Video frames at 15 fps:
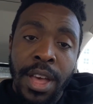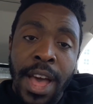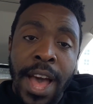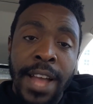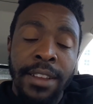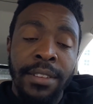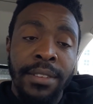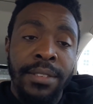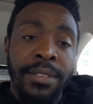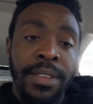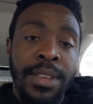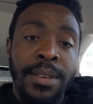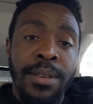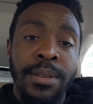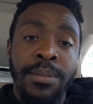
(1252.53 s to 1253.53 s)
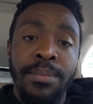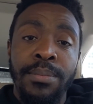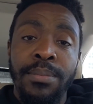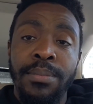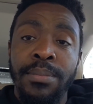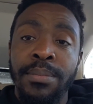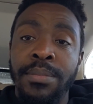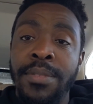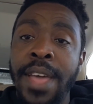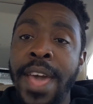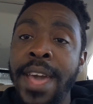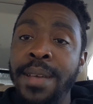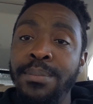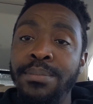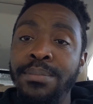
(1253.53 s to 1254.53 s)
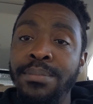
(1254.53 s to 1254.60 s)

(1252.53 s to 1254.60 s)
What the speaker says: I just see debt,